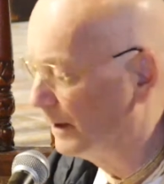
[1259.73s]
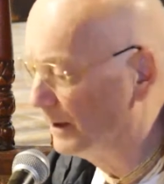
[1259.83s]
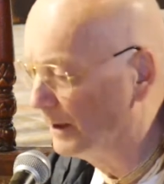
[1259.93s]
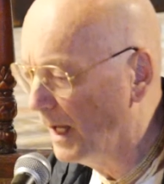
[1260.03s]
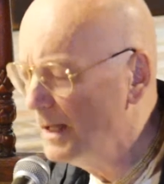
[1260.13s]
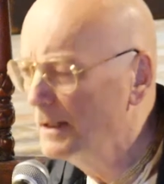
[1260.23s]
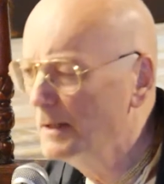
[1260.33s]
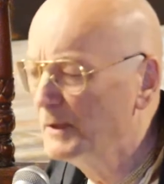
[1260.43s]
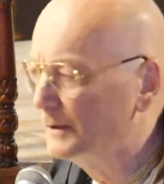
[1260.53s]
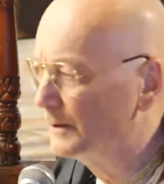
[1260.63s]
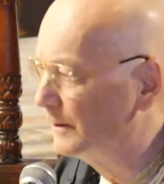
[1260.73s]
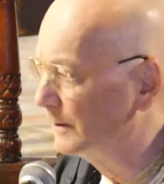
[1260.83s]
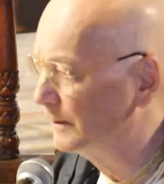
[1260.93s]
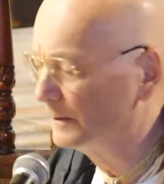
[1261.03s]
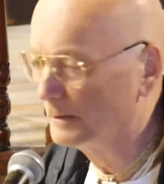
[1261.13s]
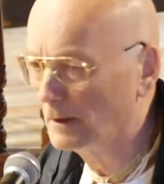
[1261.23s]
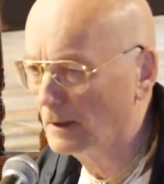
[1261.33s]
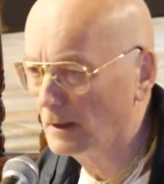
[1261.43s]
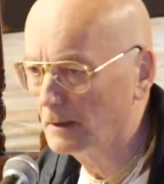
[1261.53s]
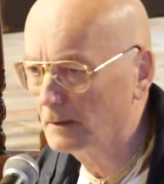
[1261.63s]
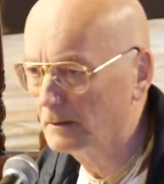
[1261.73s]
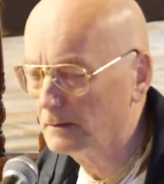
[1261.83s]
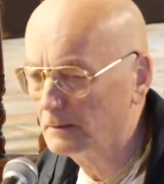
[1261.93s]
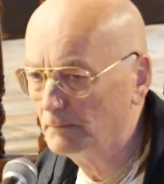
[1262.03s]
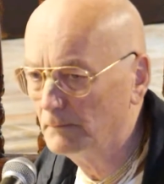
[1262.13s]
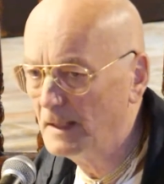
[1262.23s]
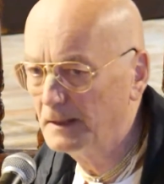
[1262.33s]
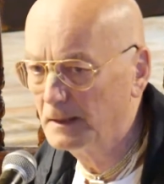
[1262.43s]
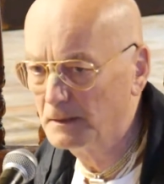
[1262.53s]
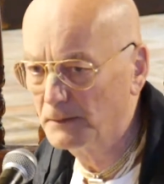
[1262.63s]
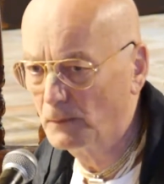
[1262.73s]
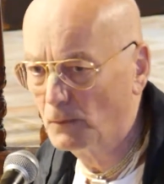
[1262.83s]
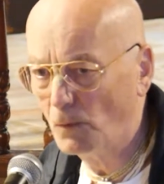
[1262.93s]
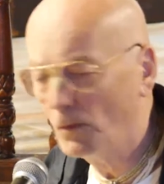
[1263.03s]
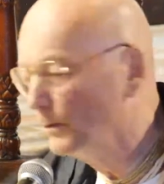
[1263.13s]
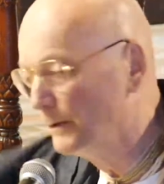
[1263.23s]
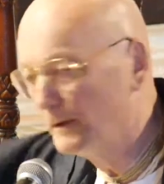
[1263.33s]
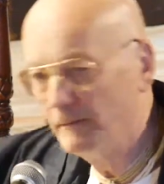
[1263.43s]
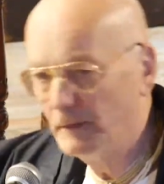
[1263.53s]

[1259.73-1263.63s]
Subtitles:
unlimited maintenance for all the living